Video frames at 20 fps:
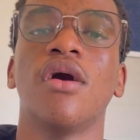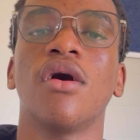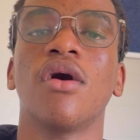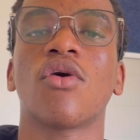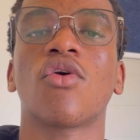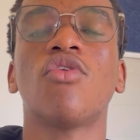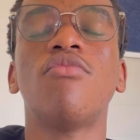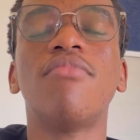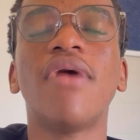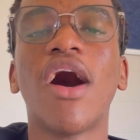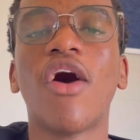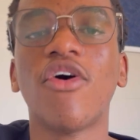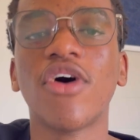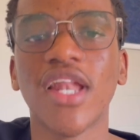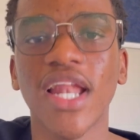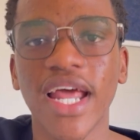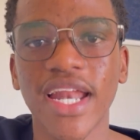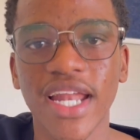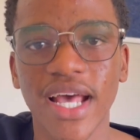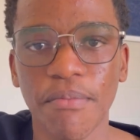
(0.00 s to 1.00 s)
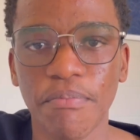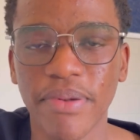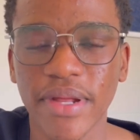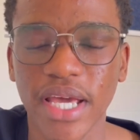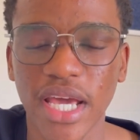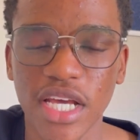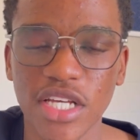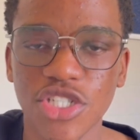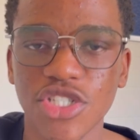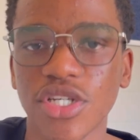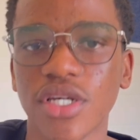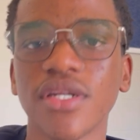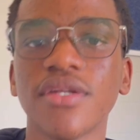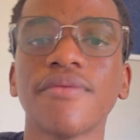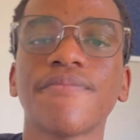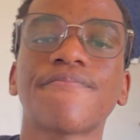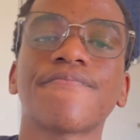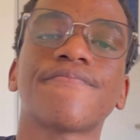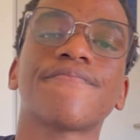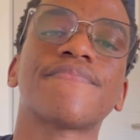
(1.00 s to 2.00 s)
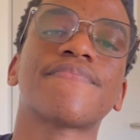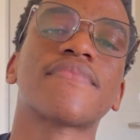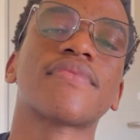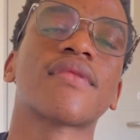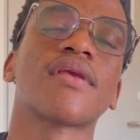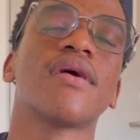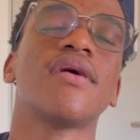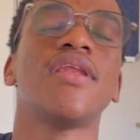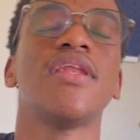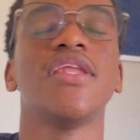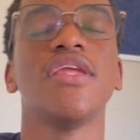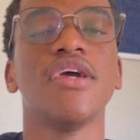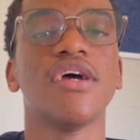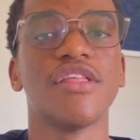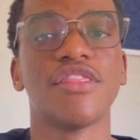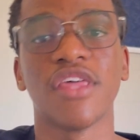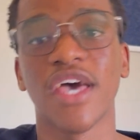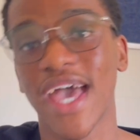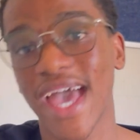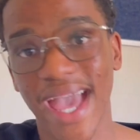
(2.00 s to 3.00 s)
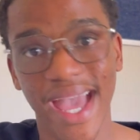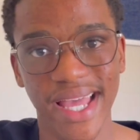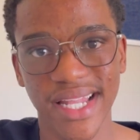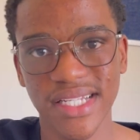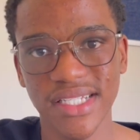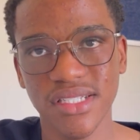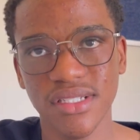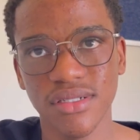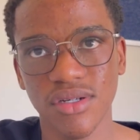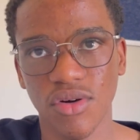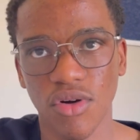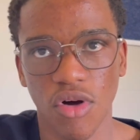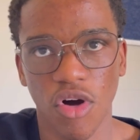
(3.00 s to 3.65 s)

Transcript: Kuma online application, near the end